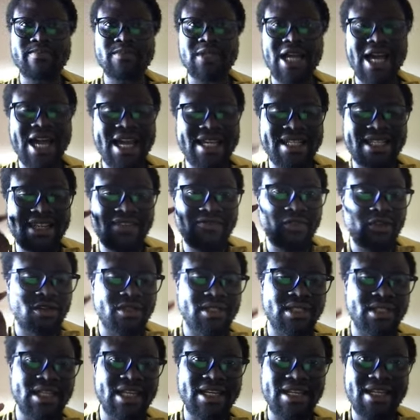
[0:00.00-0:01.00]
Eyes have not
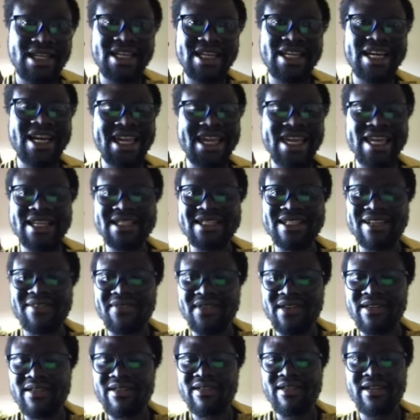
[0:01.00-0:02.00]
seen, neither ears have
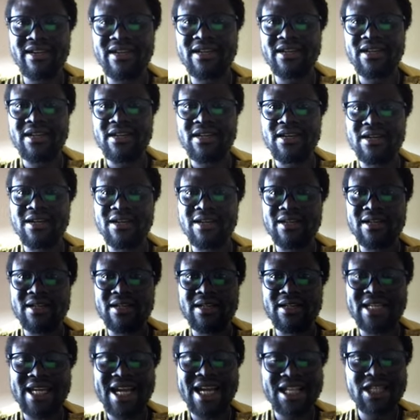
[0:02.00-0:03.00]
heard,
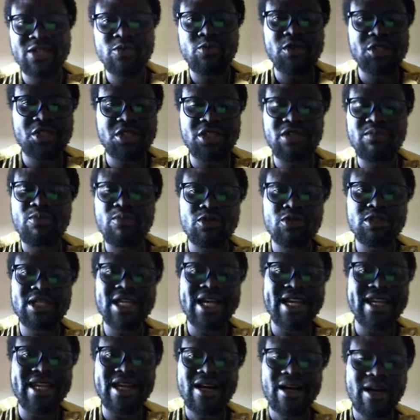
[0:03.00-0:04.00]
that which the Most High
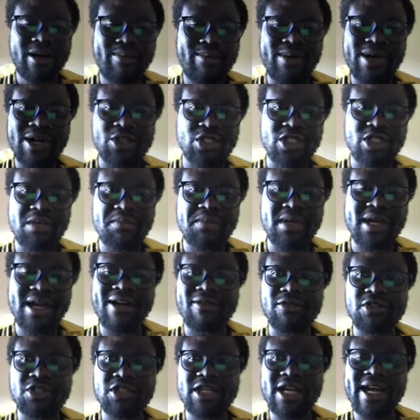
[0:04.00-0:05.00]
Yahweh Hashem
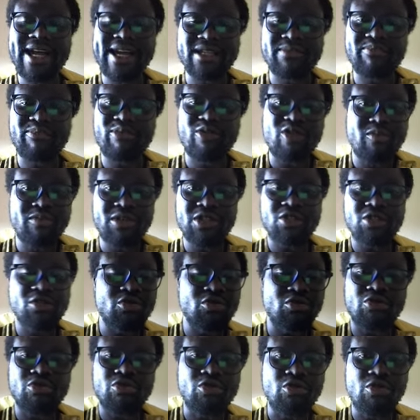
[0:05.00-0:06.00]
Yahushai has promised to
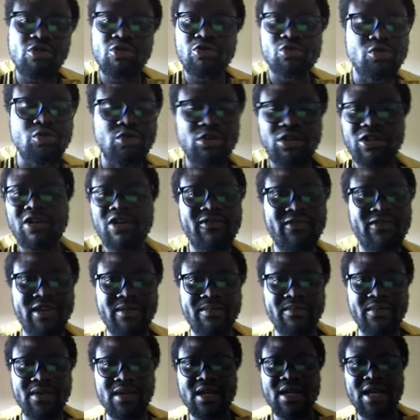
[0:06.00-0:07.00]
those who love him
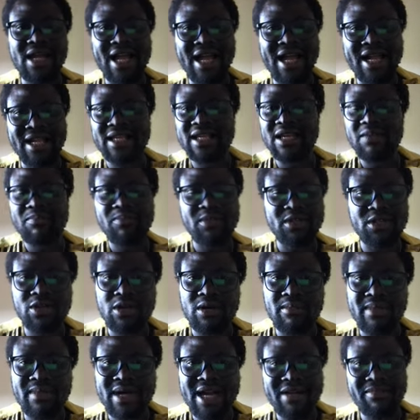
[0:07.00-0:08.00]
and keep his
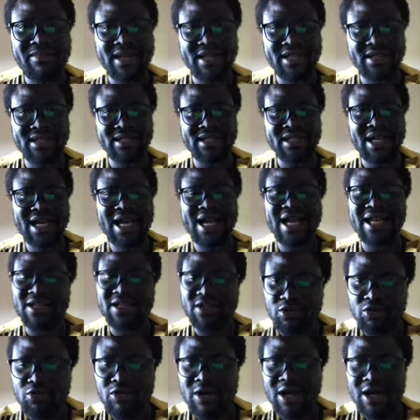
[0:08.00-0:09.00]
commandments and do